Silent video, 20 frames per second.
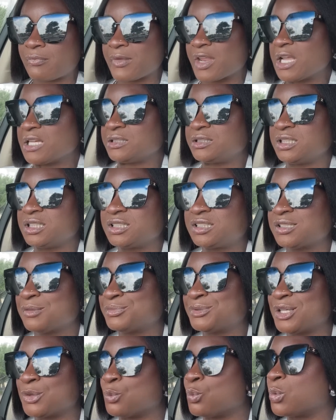It did
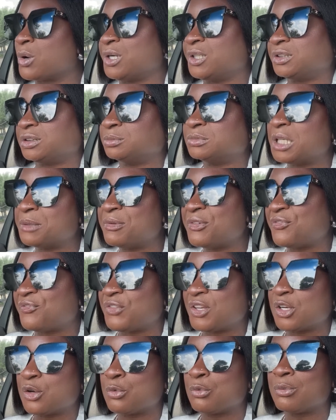something weird. It made me
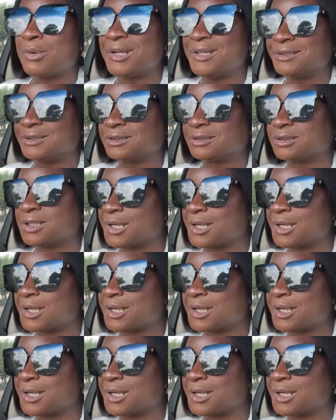feel weird.